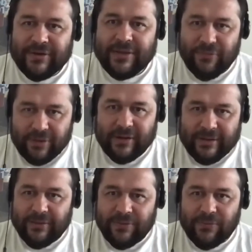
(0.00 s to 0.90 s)
Like you
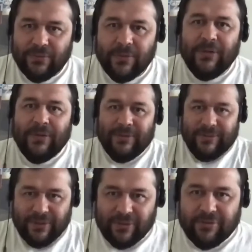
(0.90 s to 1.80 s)
need to,
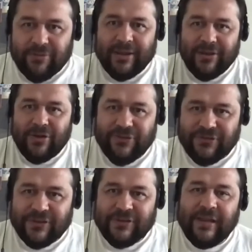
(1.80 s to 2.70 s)
you know, create
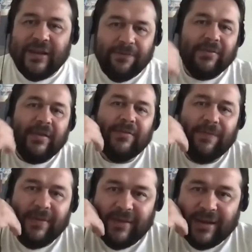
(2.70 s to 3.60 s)
conscience. And I think that's the
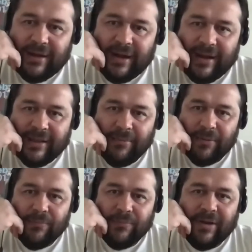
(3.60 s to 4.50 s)
things I like
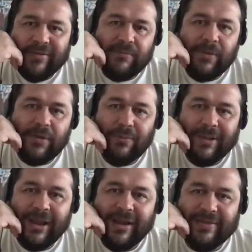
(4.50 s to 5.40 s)
about writing about
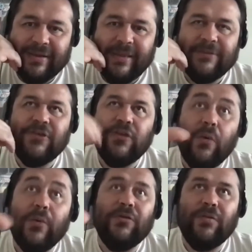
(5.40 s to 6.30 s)
women character, that
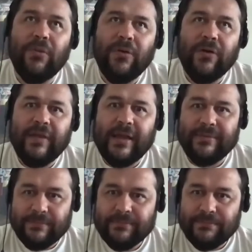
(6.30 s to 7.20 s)
showing to the world that
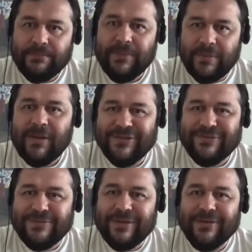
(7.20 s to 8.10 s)
pretty
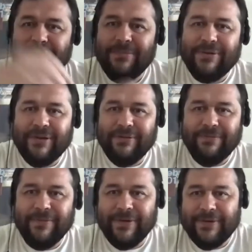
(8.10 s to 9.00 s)
much it's a very
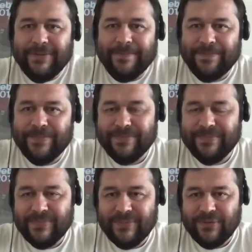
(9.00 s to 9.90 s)
unfair
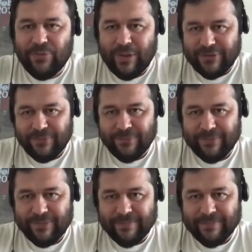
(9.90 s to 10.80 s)
situation for them.